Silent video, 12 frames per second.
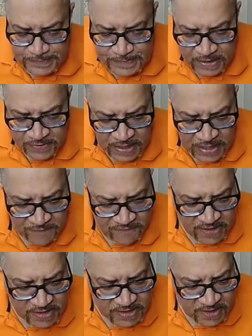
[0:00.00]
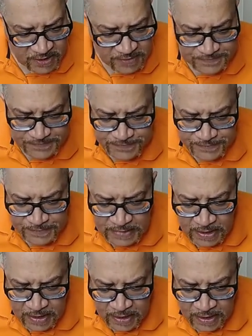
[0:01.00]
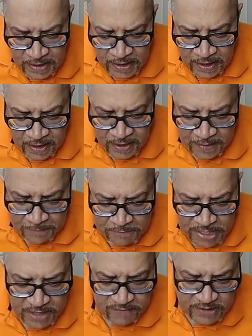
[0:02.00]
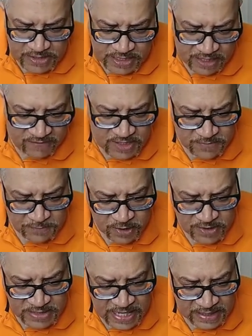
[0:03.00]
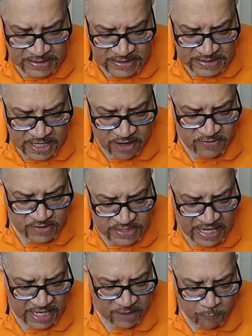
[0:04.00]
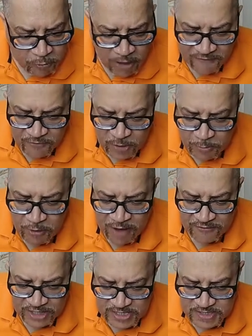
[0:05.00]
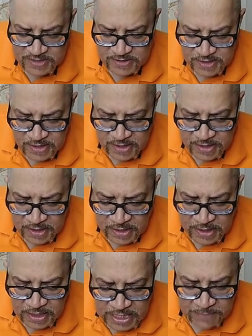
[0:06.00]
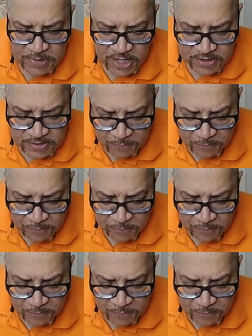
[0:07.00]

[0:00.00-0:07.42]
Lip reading: I think I'm finished here. Many of the television personalities carry the title of prophet or prophetess, comparing the